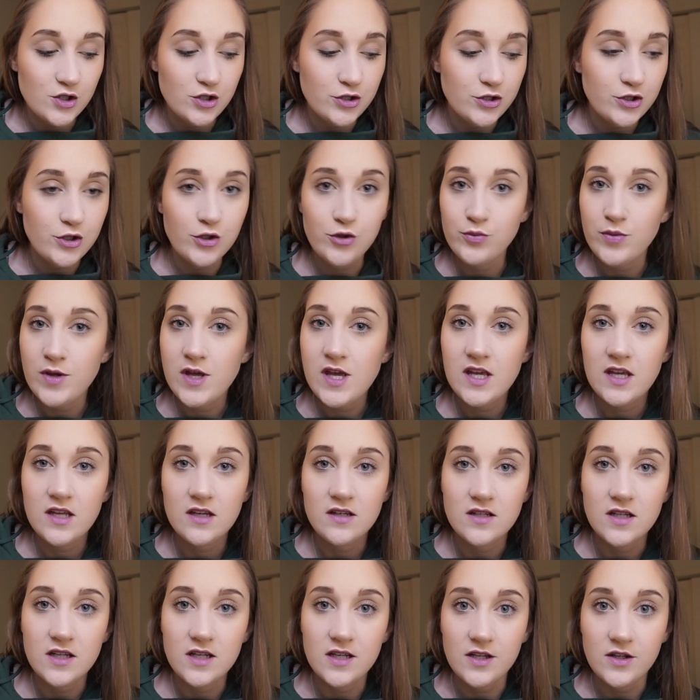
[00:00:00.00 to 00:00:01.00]
to be
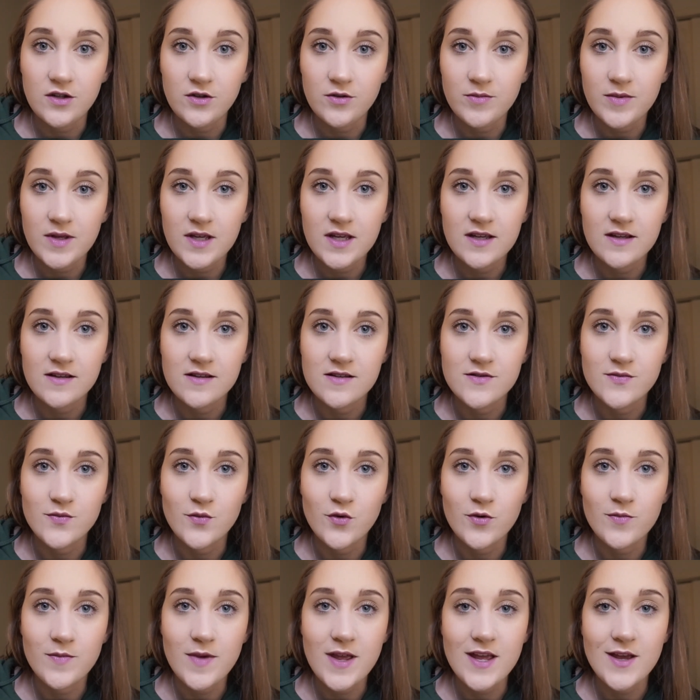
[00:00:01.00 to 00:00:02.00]
continued because
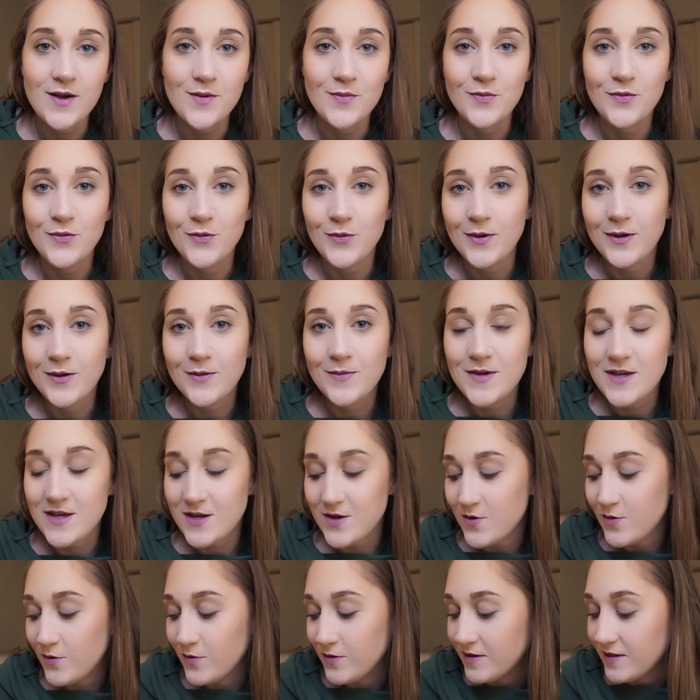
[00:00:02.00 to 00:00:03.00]
more makeup will be
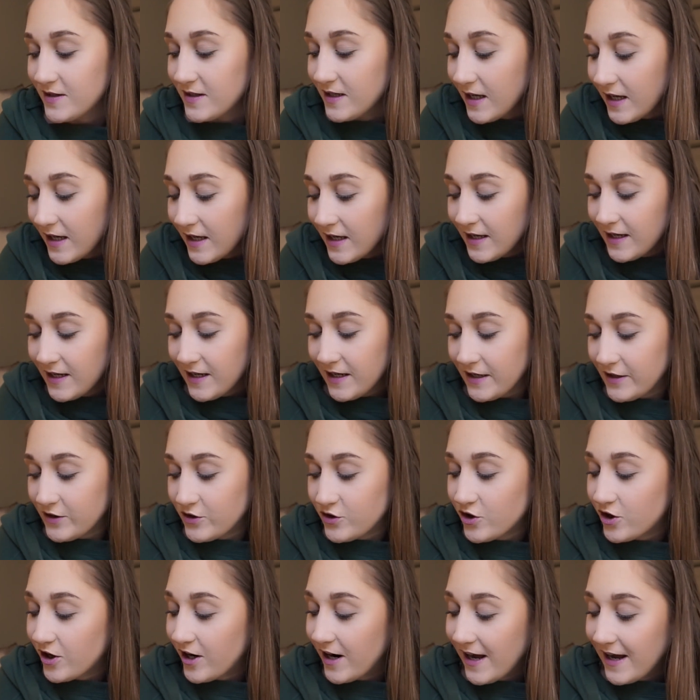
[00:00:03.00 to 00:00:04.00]
used and
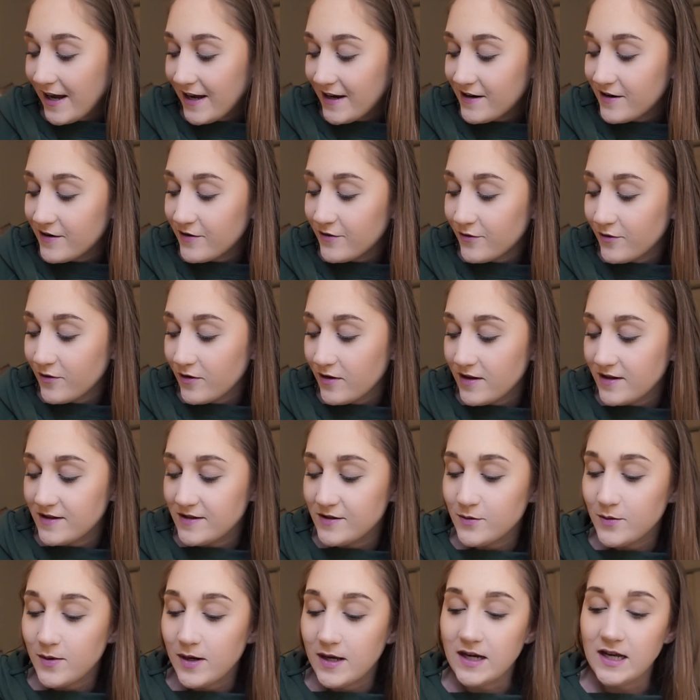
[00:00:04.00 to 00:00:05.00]
tried for
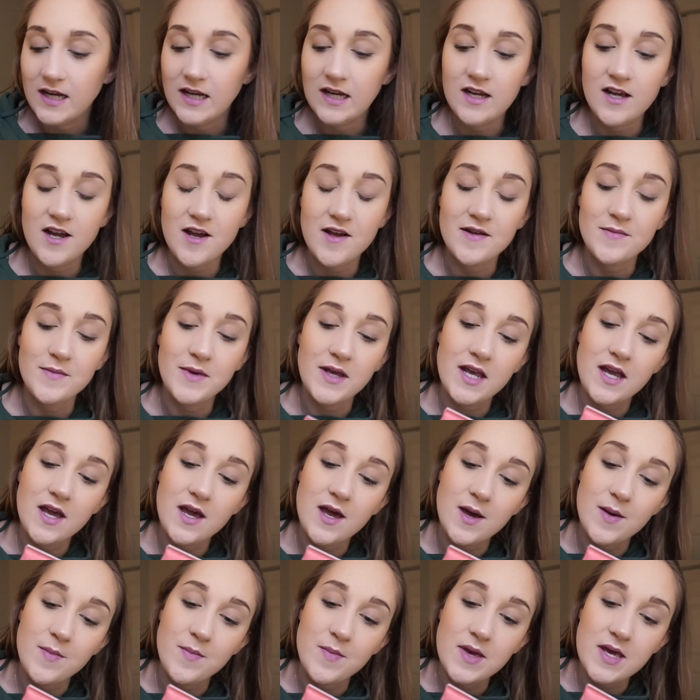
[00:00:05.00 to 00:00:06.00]
this wedding coming
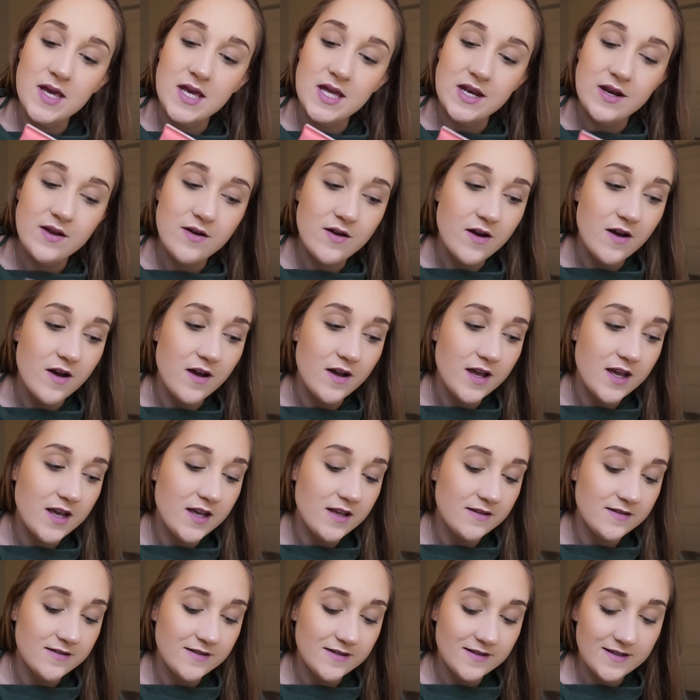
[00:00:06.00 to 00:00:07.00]
up in
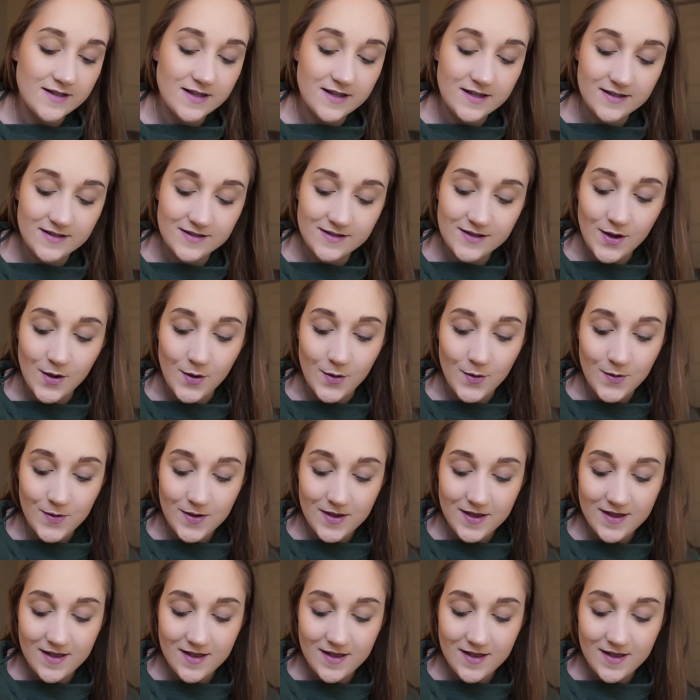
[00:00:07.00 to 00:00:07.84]
August. So